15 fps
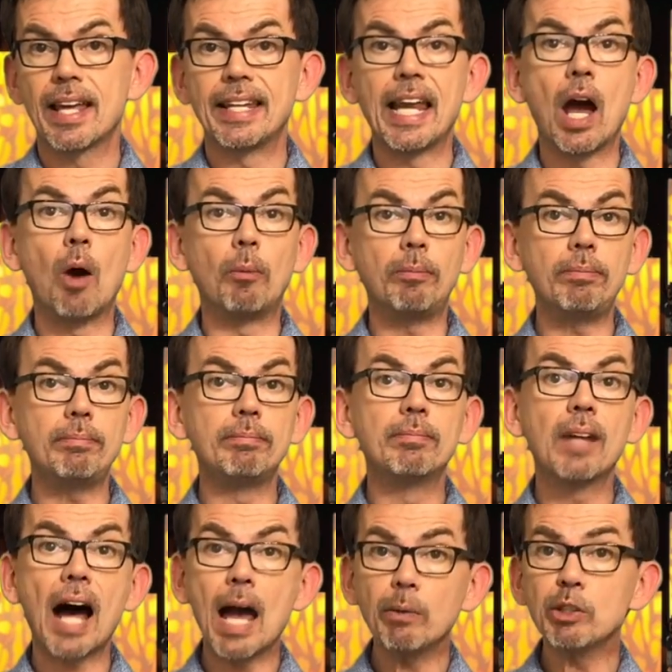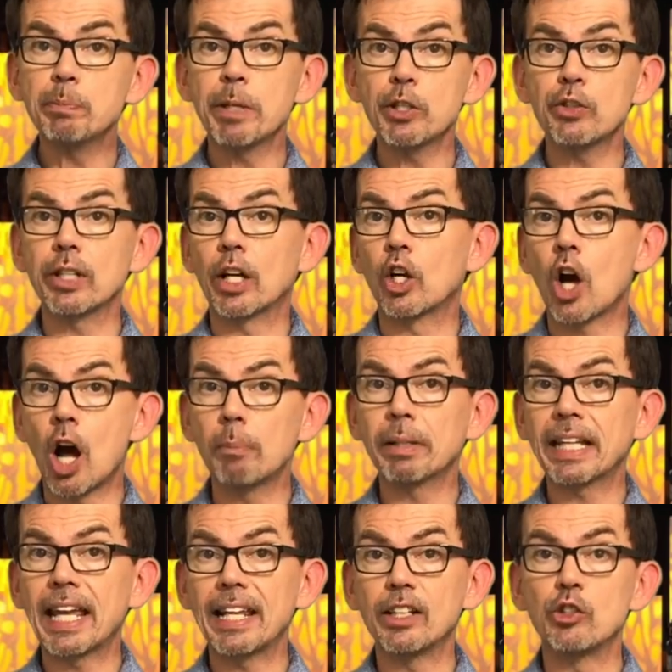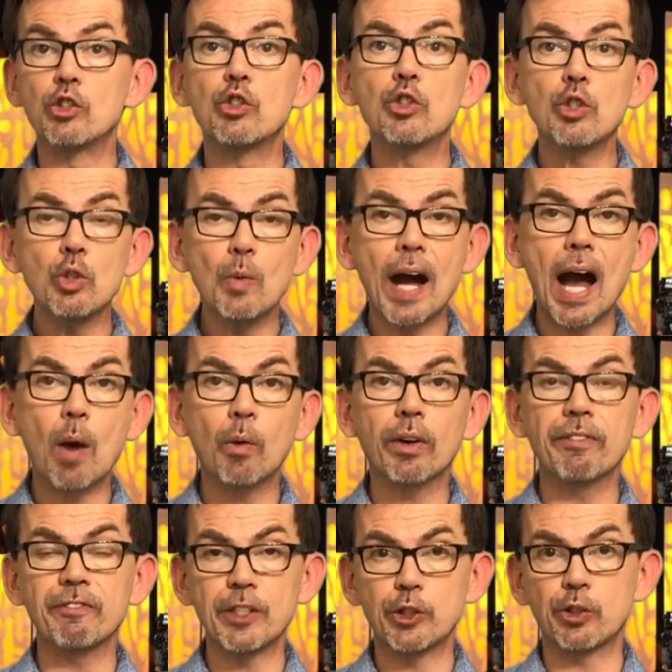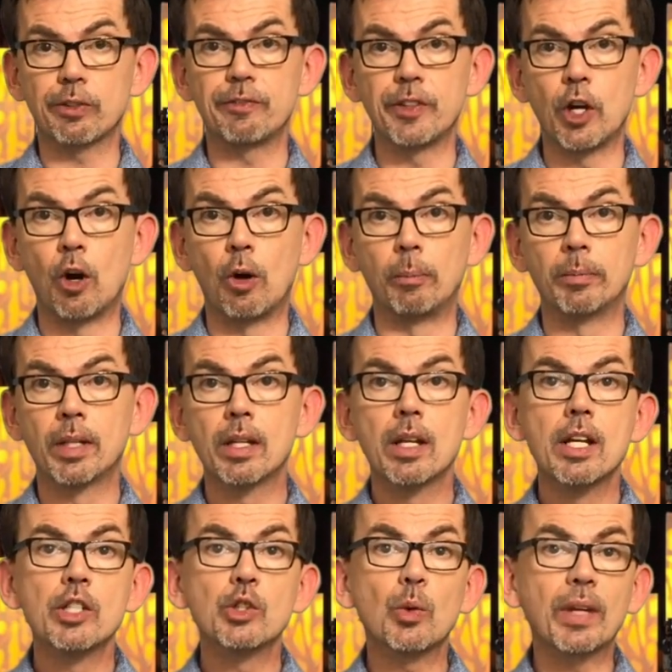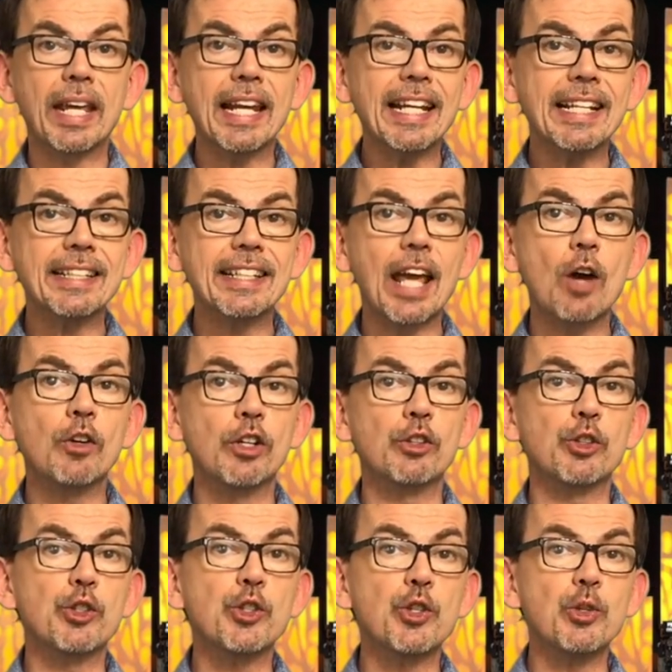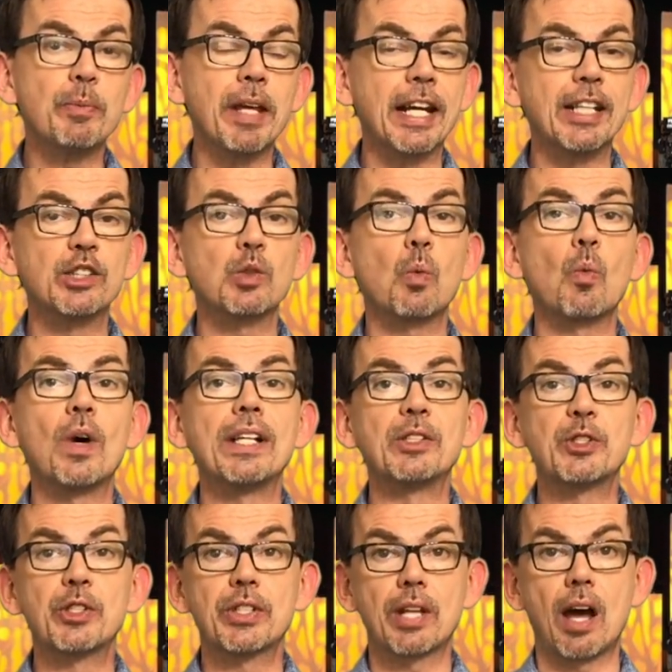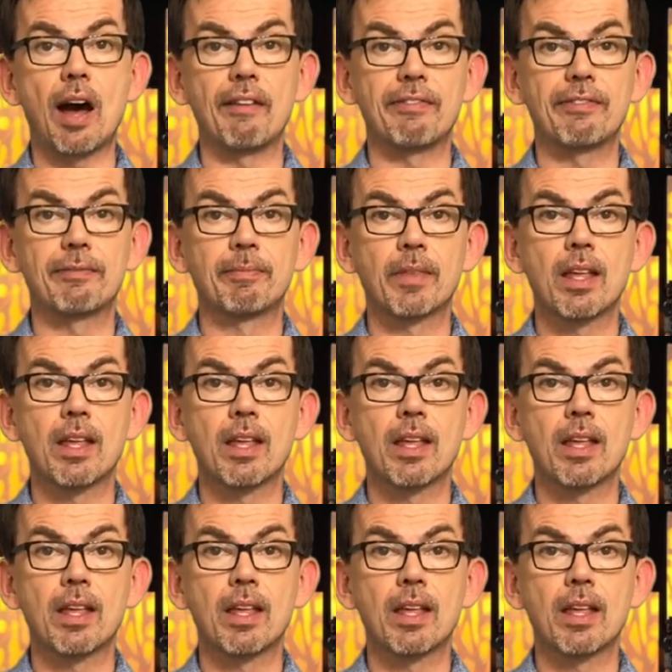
Now, I was pitching a complicated two hour feature film, so getting it down under two minutes was tough.